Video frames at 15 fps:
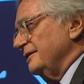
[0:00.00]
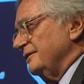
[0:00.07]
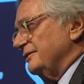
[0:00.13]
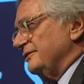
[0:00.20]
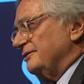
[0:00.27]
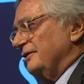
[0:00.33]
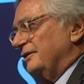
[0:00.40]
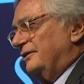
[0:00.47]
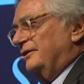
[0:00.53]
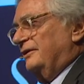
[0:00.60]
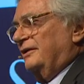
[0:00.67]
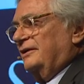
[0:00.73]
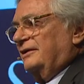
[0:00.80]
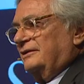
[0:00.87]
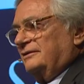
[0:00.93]
So
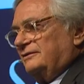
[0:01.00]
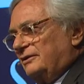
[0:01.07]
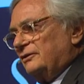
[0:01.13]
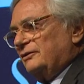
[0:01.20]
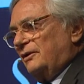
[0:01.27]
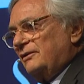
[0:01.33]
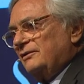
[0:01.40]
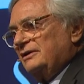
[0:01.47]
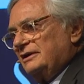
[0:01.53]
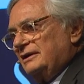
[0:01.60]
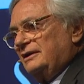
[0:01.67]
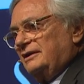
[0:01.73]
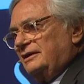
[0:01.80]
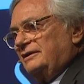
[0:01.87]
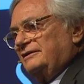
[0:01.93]
not
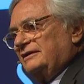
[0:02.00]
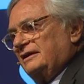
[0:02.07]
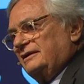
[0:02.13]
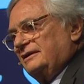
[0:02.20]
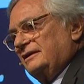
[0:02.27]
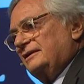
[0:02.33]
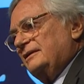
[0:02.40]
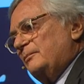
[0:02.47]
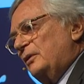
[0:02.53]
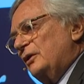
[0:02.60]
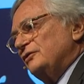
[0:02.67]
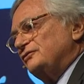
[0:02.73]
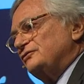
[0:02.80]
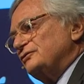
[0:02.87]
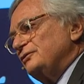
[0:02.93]
only the, the, the
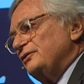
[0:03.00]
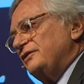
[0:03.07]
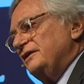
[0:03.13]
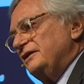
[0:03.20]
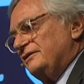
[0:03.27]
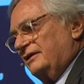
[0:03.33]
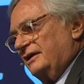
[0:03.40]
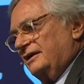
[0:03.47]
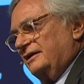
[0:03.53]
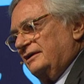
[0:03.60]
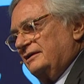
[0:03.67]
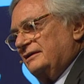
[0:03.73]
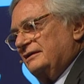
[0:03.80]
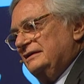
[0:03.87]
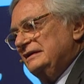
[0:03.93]
post-truth era
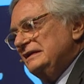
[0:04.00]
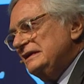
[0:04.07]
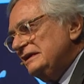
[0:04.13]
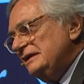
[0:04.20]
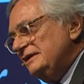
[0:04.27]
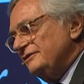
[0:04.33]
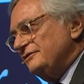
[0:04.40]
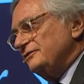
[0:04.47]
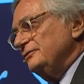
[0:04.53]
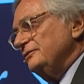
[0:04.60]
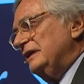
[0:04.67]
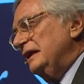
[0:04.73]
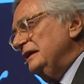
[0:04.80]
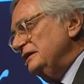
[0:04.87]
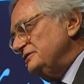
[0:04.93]
needs to
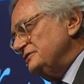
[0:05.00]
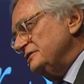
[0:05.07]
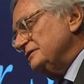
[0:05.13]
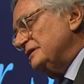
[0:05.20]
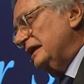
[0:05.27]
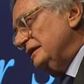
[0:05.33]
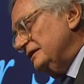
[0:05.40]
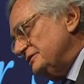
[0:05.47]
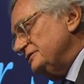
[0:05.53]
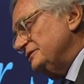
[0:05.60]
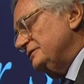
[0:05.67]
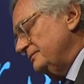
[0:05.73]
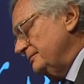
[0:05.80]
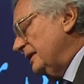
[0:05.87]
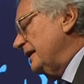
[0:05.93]

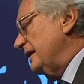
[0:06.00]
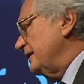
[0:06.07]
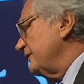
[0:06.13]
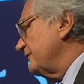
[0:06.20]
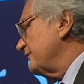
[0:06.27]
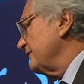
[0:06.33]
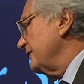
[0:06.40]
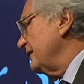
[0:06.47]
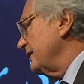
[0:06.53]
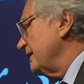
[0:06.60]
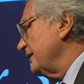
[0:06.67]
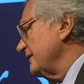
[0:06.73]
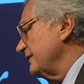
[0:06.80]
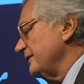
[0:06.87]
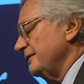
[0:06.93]
delegitimize uh,
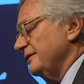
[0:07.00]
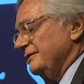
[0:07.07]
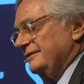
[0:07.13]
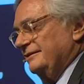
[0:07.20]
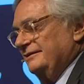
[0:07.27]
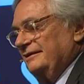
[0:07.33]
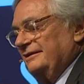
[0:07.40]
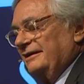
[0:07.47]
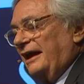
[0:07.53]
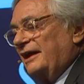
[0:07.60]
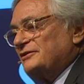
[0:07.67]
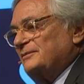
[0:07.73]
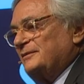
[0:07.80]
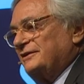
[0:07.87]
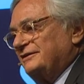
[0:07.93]
uh,
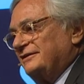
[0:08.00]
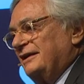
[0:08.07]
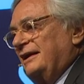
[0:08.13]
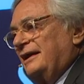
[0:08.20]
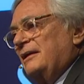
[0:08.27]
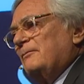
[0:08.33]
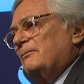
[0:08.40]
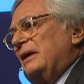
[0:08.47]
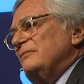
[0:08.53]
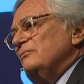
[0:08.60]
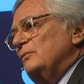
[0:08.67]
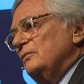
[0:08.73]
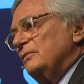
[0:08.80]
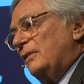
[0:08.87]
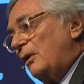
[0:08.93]
experts, but
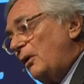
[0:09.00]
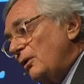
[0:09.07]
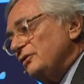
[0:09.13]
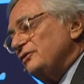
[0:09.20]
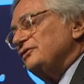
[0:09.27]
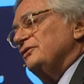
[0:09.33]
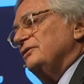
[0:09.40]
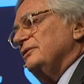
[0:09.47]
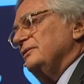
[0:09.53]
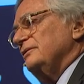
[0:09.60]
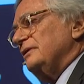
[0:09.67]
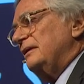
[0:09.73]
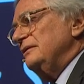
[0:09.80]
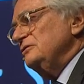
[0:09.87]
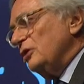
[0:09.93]
also,
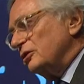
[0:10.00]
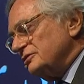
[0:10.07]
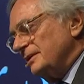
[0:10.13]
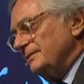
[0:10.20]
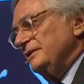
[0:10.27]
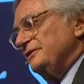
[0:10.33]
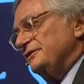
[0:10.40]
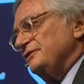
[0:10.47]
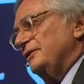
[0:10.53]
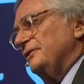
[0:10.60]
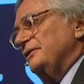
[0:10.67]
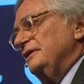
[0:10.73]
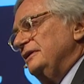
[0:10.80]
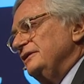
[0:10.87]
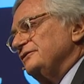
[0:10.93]
and notably
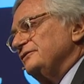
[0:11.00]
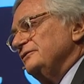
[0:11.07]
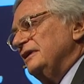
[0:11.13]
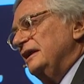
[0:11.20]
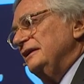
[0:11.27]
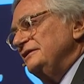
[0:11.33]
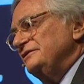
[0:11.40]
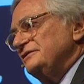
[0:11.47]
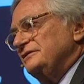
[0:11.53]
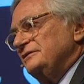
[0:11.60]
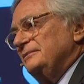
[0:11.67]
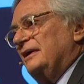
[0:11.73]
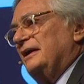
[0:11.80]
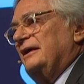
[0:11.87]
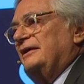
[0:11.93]
so, it needs to
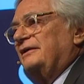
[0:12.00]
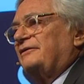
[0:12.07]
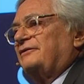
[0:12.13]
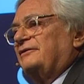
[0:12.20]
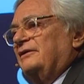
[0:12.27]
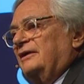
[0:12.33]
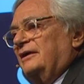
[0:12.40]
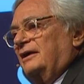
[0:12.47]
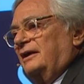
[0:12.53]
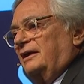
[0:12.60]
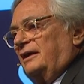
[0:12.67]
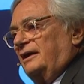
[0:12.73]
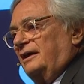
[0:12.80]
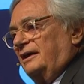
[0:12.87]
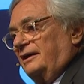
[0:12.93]
delegitimize
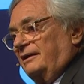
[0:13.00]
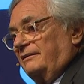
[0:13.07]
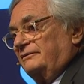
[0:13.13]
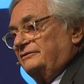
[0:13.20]
uh,